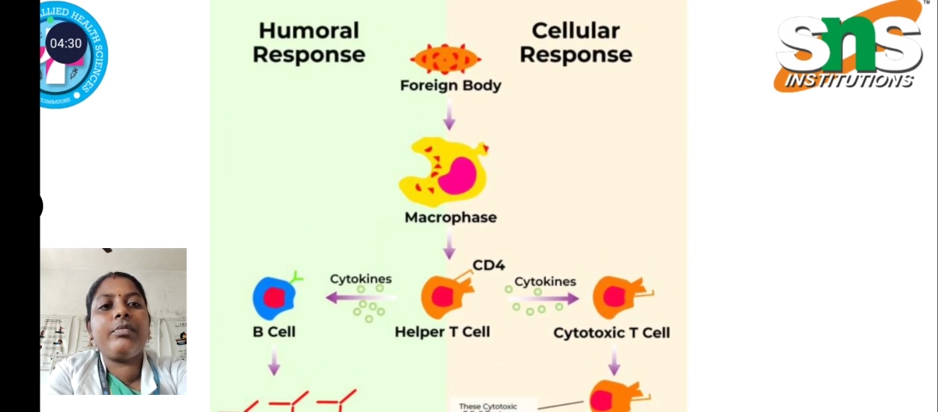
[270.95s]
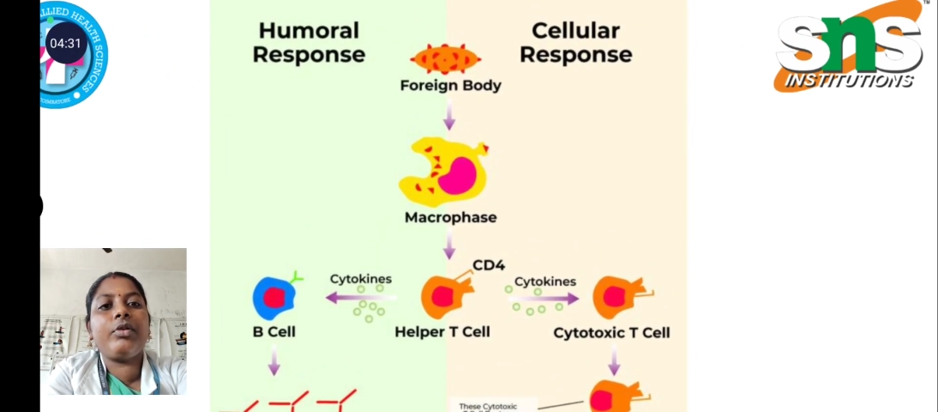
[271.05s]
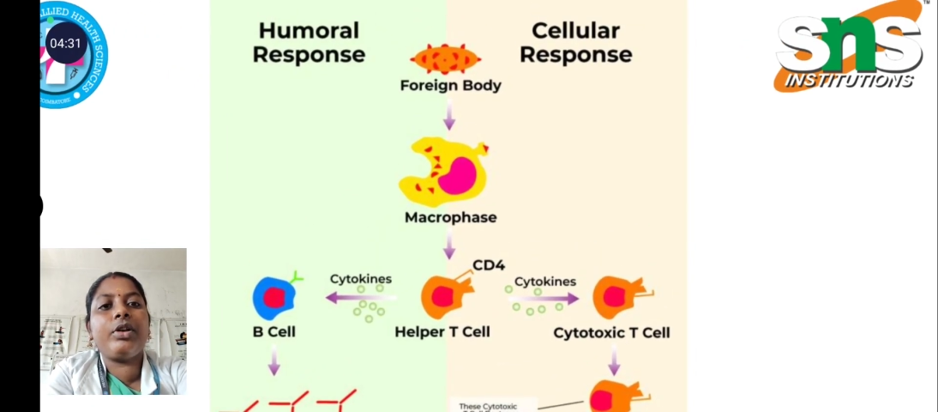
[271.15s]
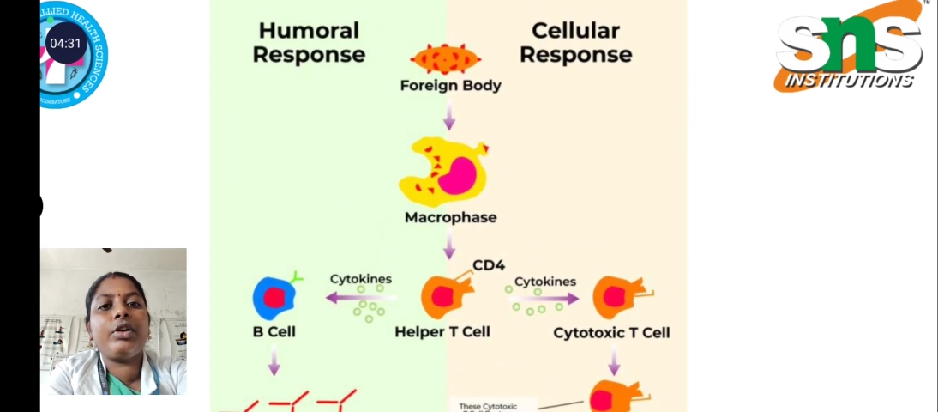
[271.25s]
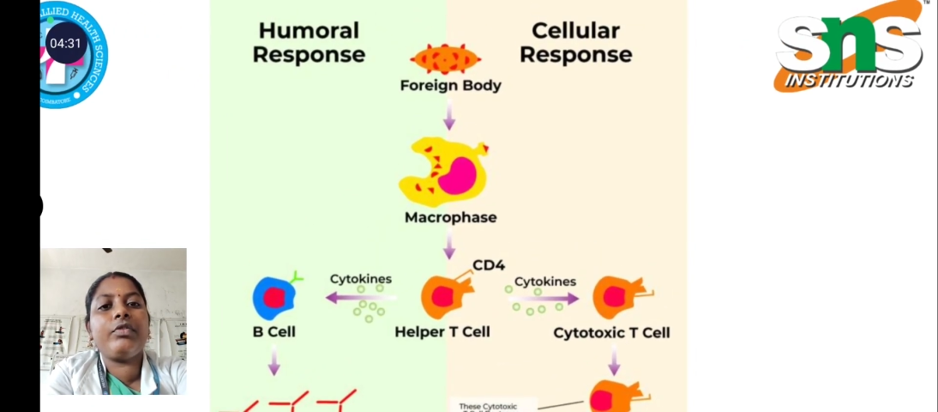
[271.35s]

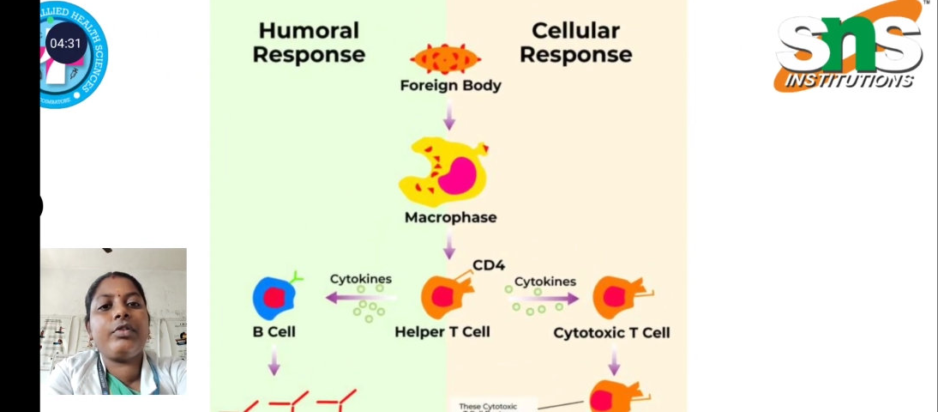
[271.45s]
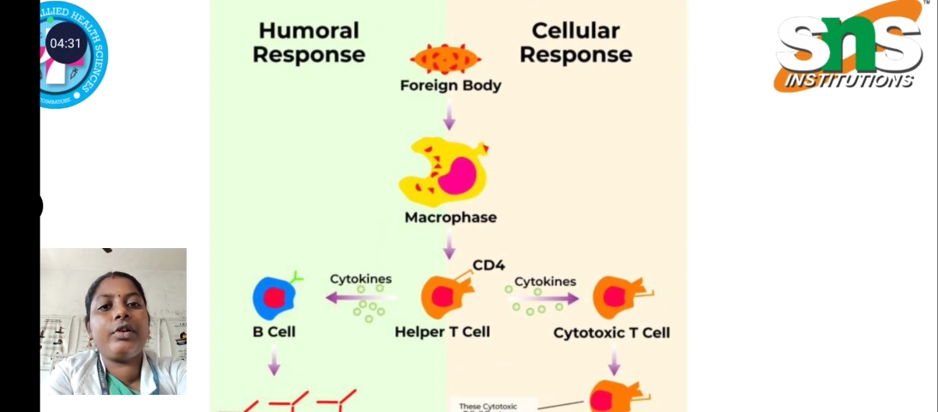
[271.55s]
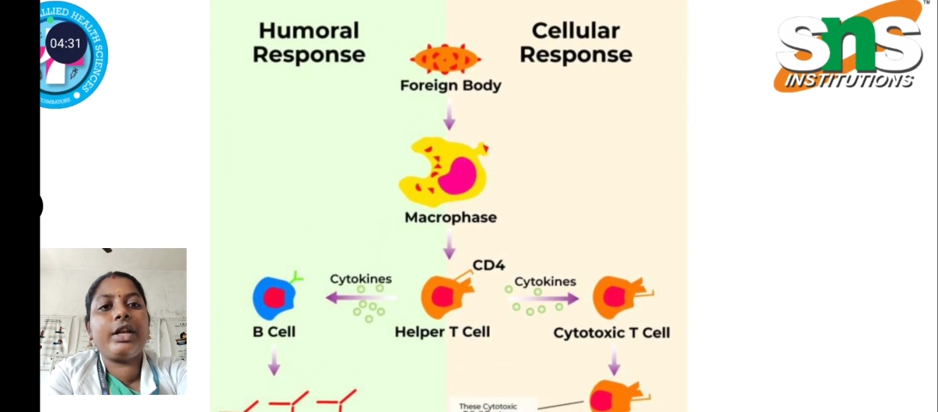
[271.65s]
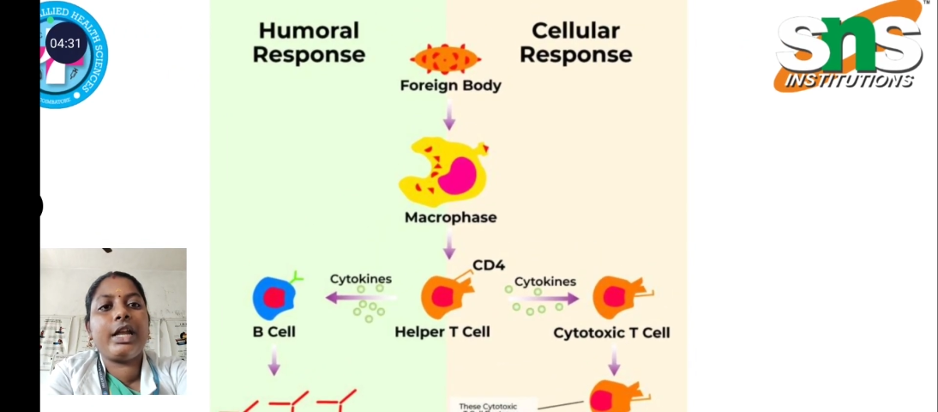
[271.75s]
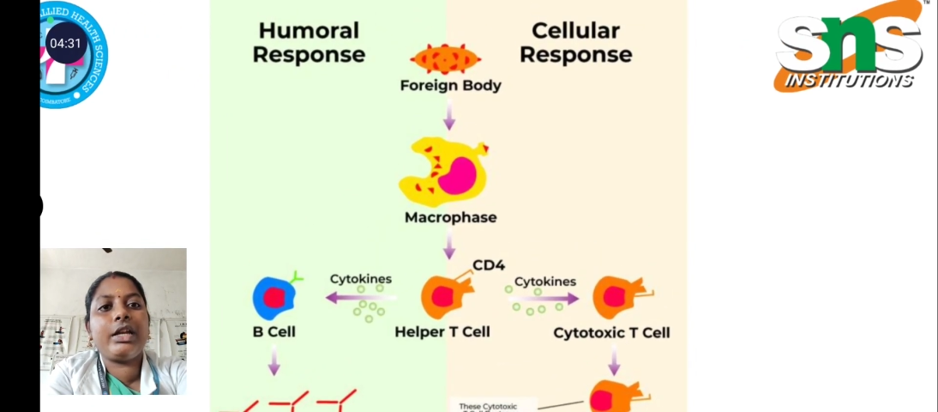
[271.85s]
body or
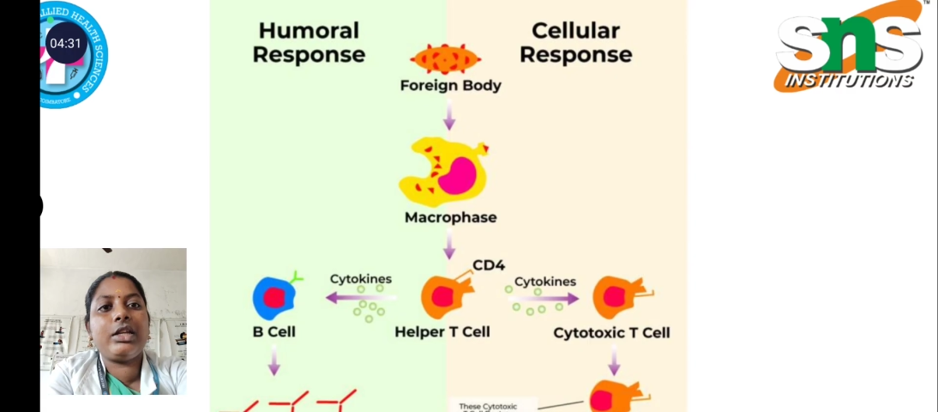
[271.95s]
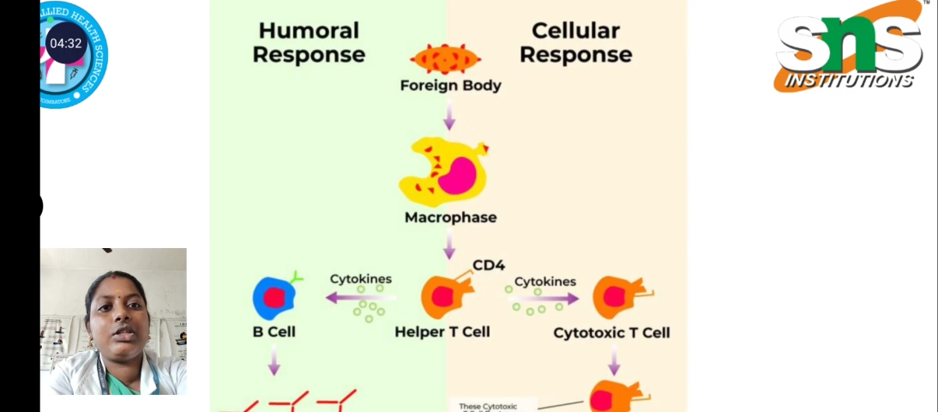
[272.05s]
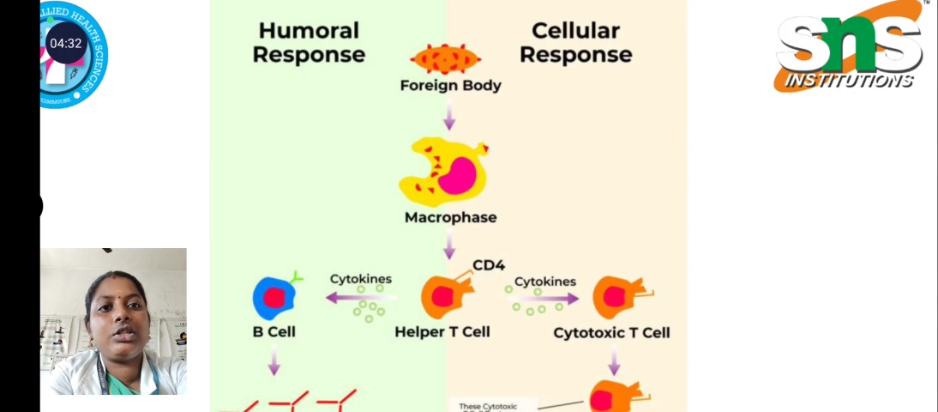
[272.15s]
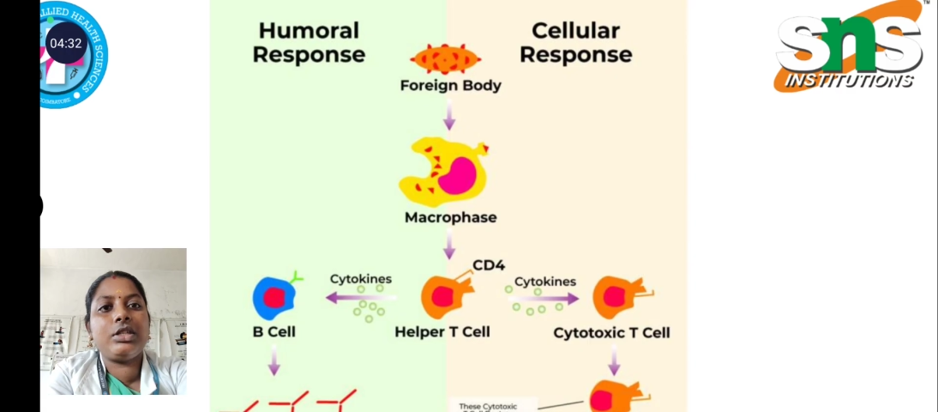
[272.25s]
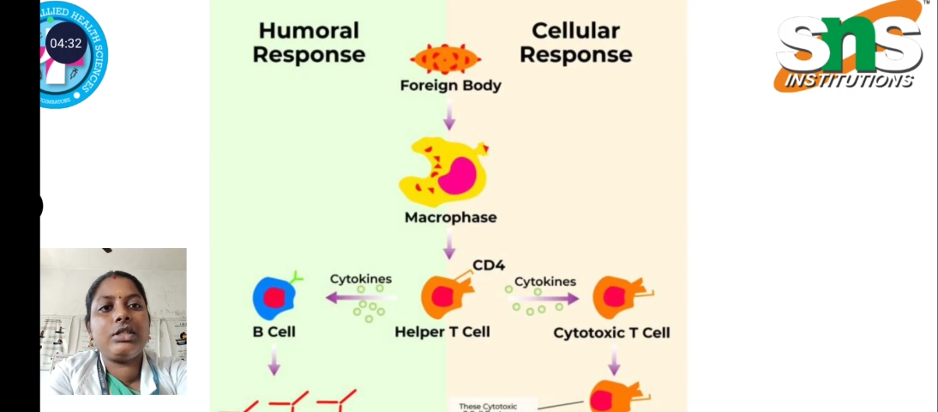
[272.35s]
foreign
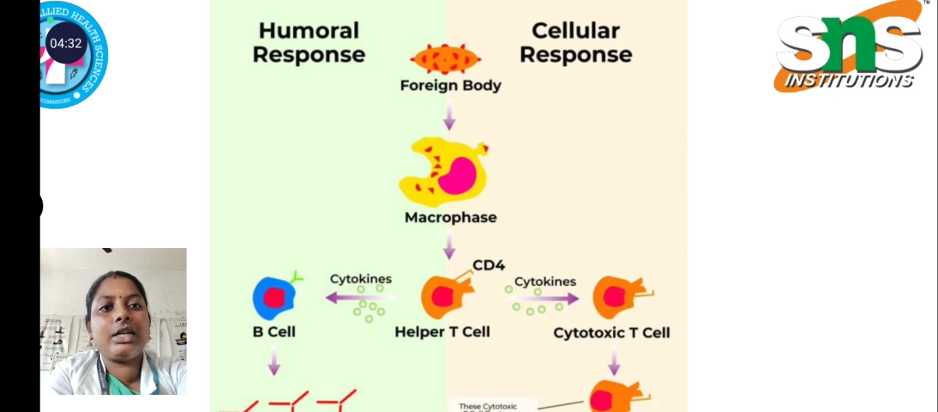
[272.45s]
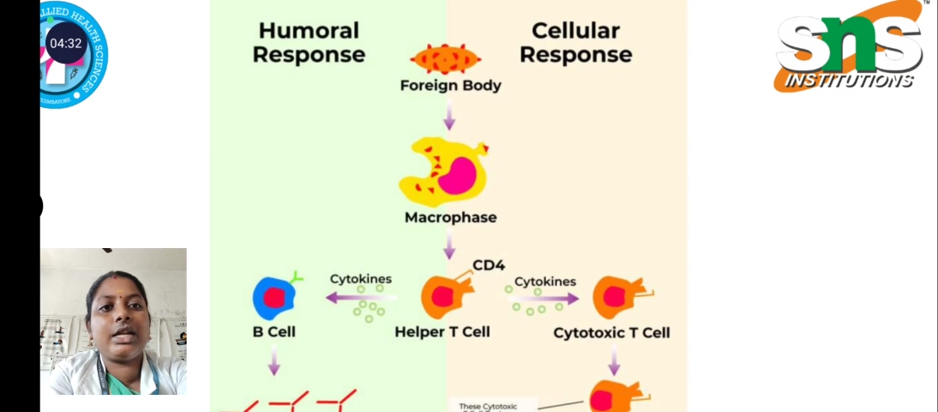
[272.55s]
antigen that